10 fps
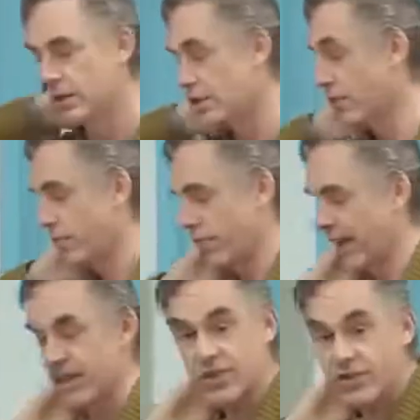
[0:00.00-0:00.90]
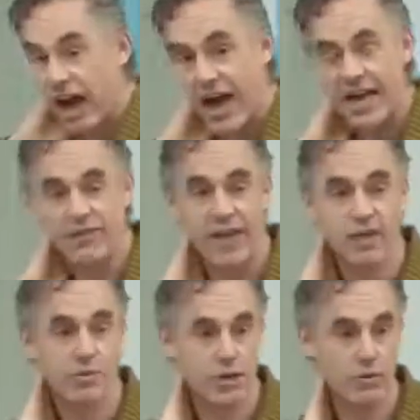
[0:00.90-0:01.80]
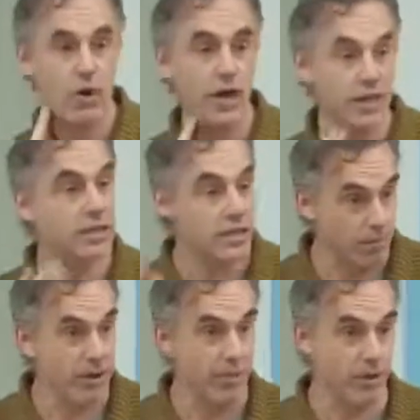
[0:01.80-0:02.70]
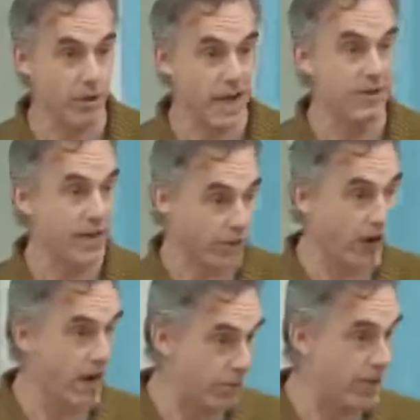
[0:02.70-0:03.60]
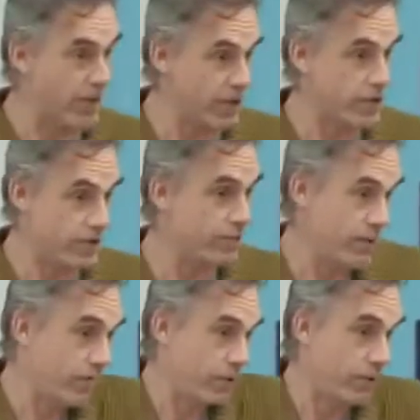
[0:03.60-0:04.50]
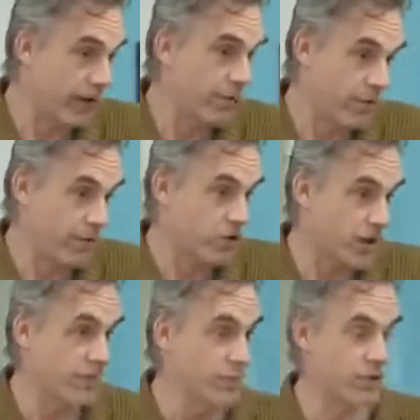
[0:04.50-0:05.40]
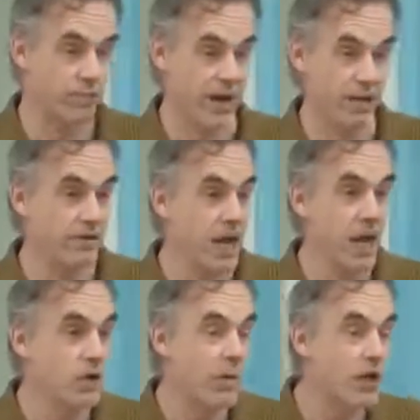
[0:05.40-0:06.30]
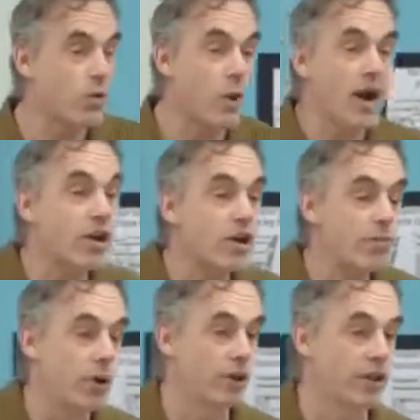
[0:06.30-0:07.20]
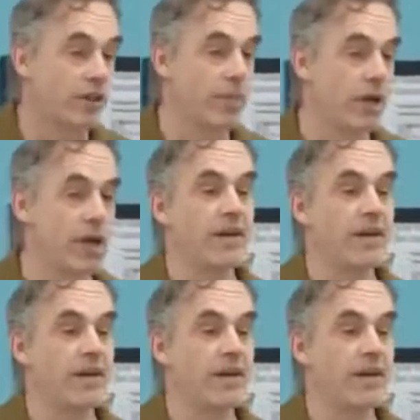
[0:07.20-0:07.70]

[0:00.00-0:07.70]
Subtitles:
So, and it's fine if that's what you want, and some people are like that. They're hyper-industrious people, right, from a trait perspective, no matter where you put them.